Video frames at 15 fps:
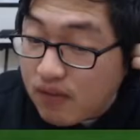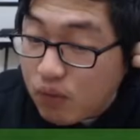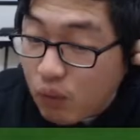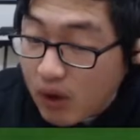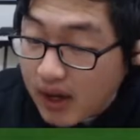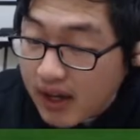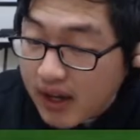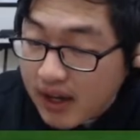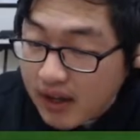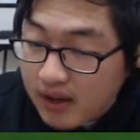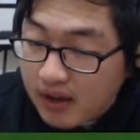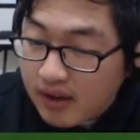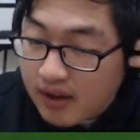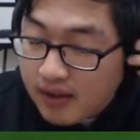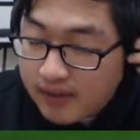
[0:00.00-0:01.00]
why
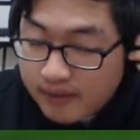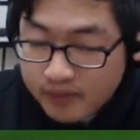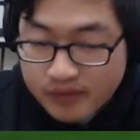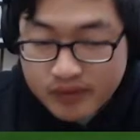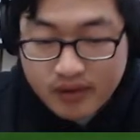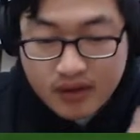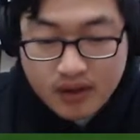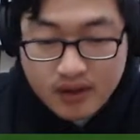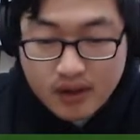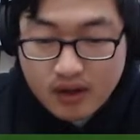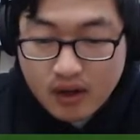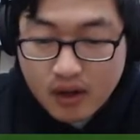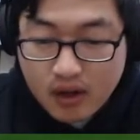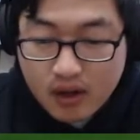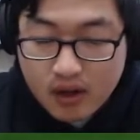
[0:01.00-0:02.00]

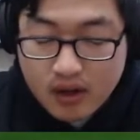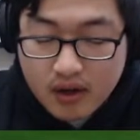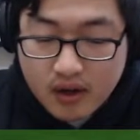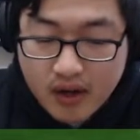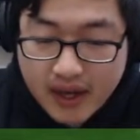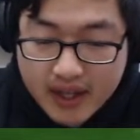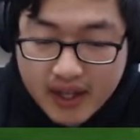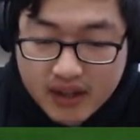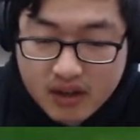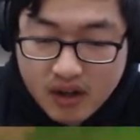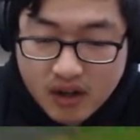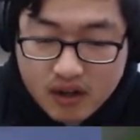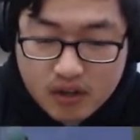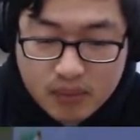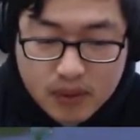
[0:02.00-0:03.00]
uh, I can't
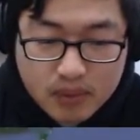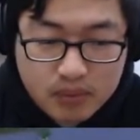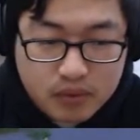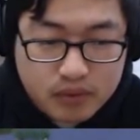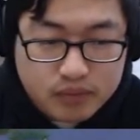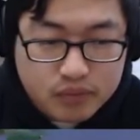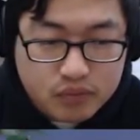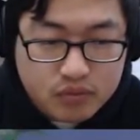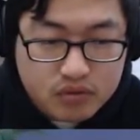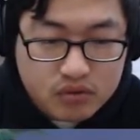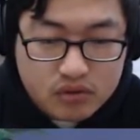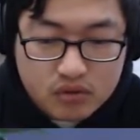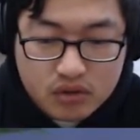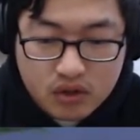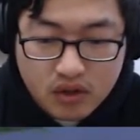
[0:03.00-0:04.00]
talk to people.
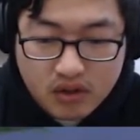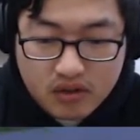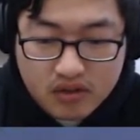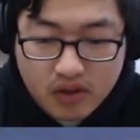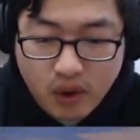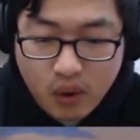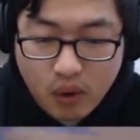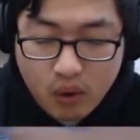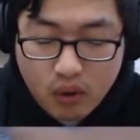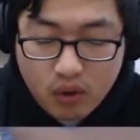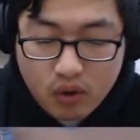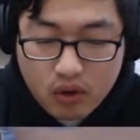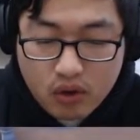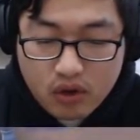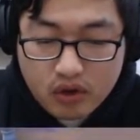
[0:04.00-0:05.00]
So,
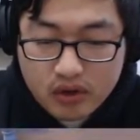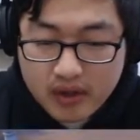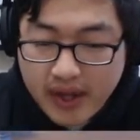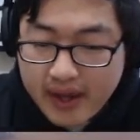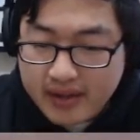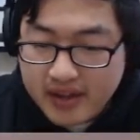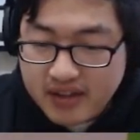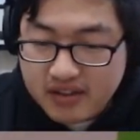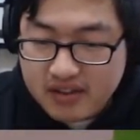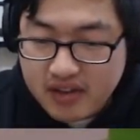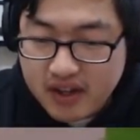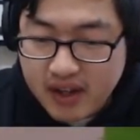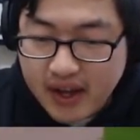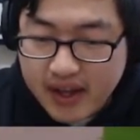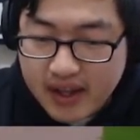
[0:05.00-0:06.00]
yeah, that's the
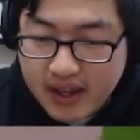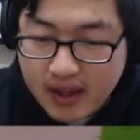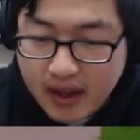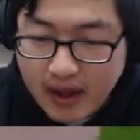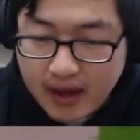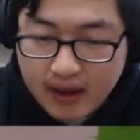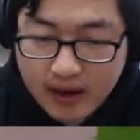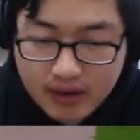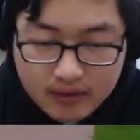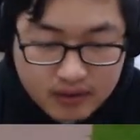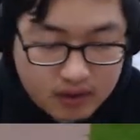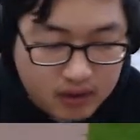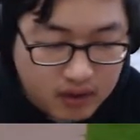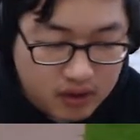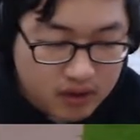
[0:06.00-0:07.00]
thing. I, I,
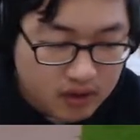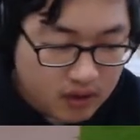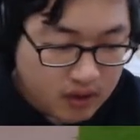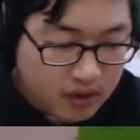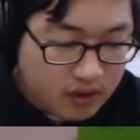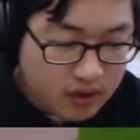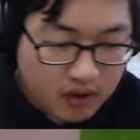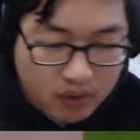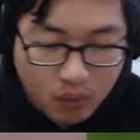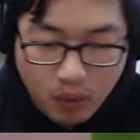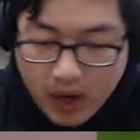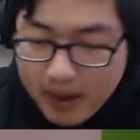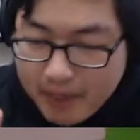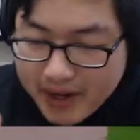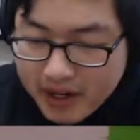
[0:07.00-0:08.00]

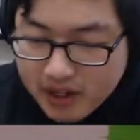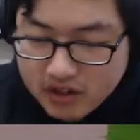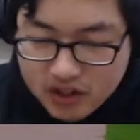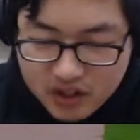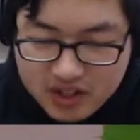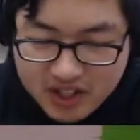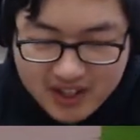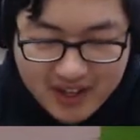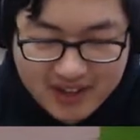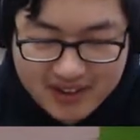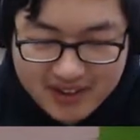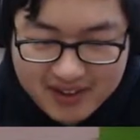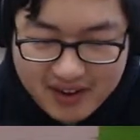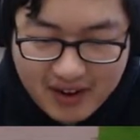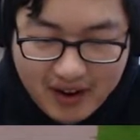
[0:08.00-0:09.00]
what am I gonna do today
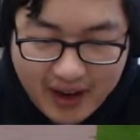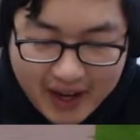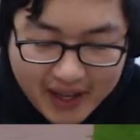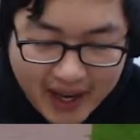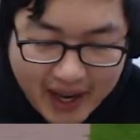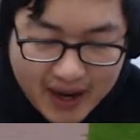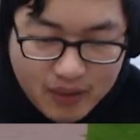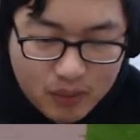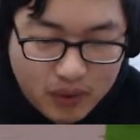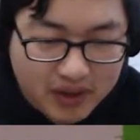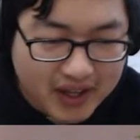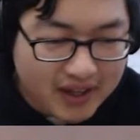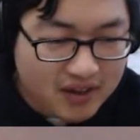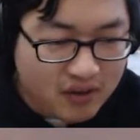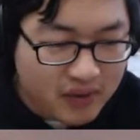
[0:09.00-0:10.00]
then? I can't really
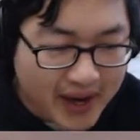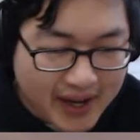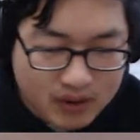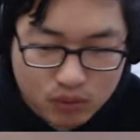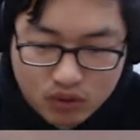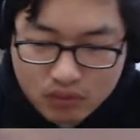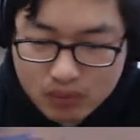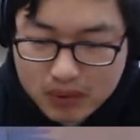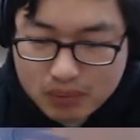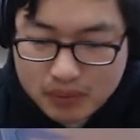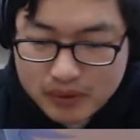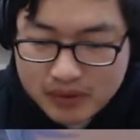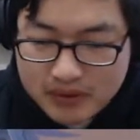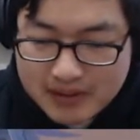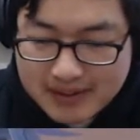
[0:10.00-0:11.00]
interact with
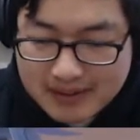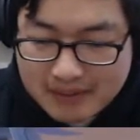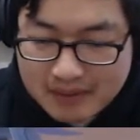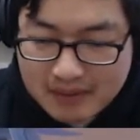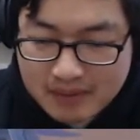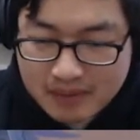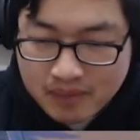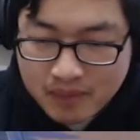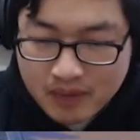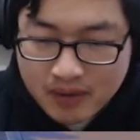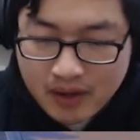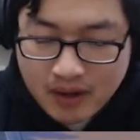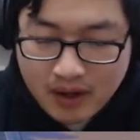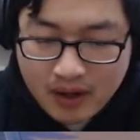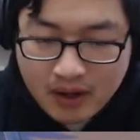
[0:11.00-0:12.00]
people.
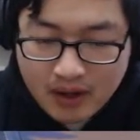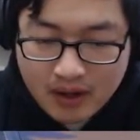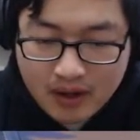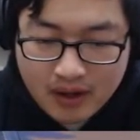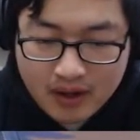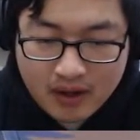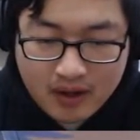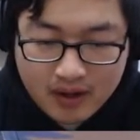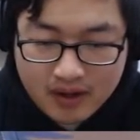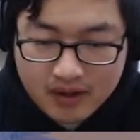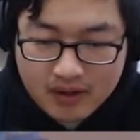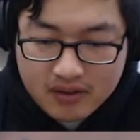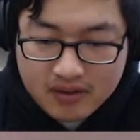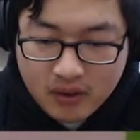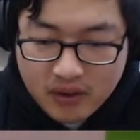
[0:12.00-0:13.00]
Uh,
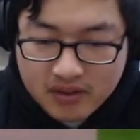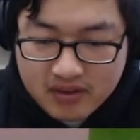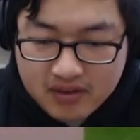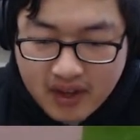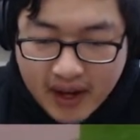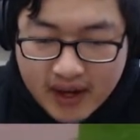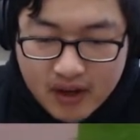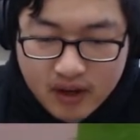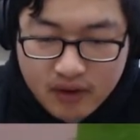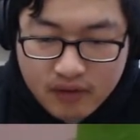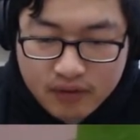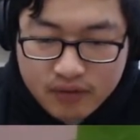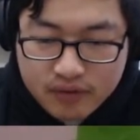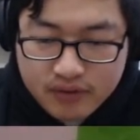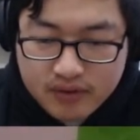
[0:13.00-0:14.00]
so instead
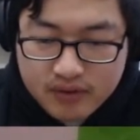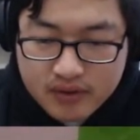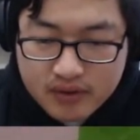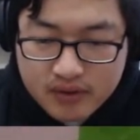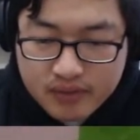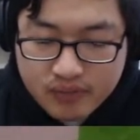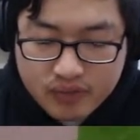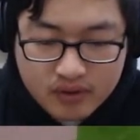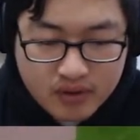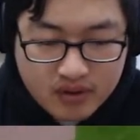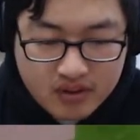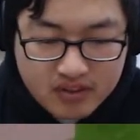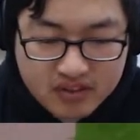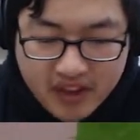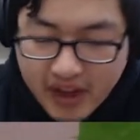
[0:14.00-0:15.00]
of
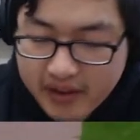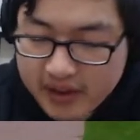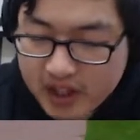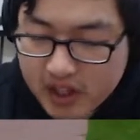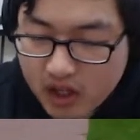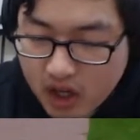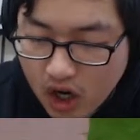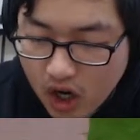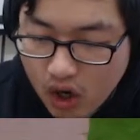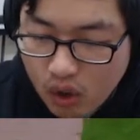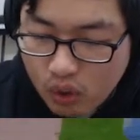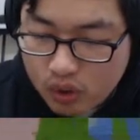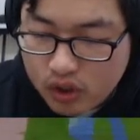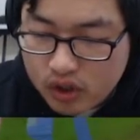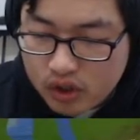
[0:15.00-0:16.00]
selling
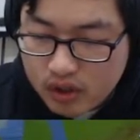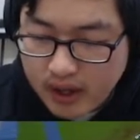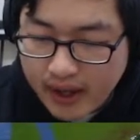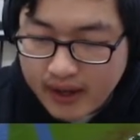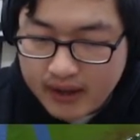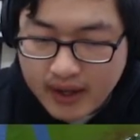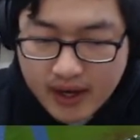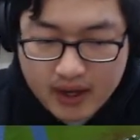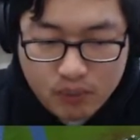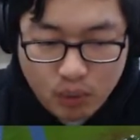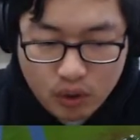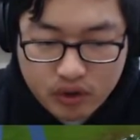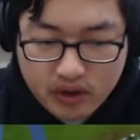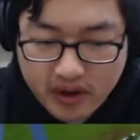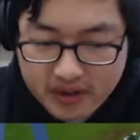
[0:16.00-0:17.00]
Coke and getting
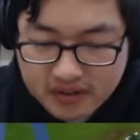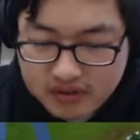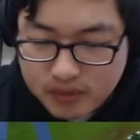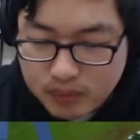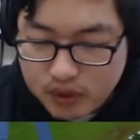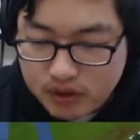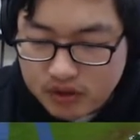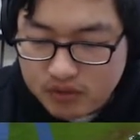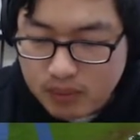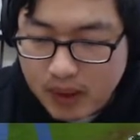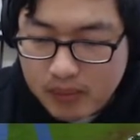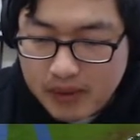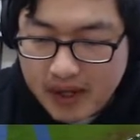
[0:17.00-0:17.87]
more customers, maybe